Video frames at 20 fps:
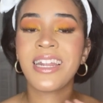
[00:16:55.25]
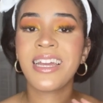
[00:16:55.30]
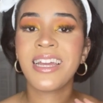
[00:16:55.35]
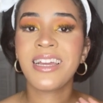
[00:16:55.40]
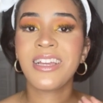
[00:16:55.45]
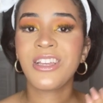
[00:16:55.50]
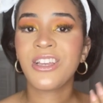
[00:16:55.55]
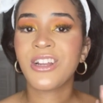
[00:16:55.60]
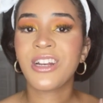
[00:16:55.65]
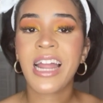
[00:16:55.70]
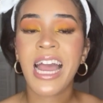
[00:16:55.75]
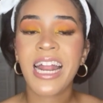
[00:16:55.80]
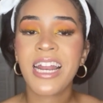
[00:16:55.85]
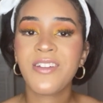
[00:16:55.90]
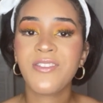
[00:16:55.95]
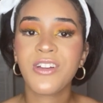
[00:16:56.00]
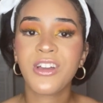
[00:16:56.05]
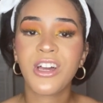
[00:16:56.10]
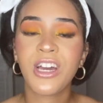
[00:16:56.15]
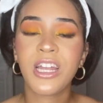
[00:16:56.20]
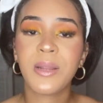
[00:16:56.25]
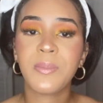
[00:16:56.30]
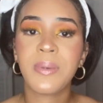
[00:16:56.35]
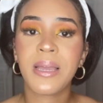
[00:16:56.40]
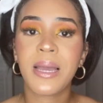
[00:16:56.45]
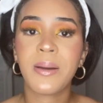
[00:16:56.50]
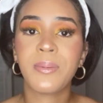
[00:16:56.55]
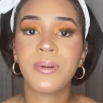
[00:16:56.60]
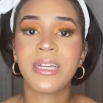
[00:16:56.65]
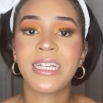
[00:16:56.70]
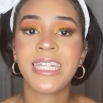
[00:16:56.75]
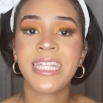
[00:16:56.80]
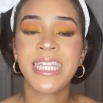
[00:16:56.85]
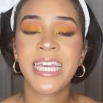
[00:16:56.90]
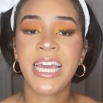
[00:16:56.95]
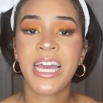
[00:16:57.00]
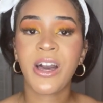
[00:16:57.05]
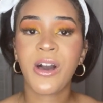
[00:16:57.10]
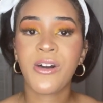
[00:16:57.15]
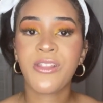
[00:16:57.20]
you're not even gonna be able to
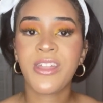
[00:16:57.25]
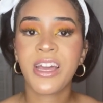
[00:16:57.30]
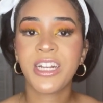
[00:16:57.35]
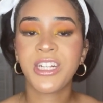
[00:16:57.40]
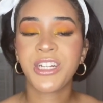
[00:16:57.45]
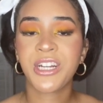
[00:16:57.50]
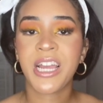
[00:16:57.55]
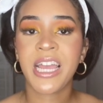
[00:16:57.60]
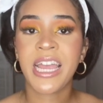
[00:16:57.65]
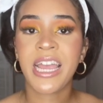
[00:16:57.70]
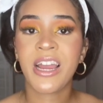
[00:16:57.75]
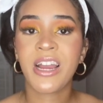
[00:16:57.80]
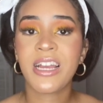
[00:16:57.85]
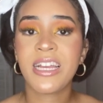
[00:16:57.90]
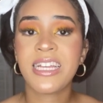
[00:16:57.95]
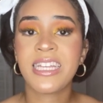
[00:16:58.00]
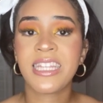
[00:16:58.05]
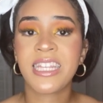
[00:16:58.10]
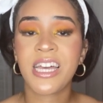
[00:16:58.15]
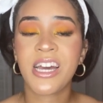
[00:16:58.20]
tell that your hair is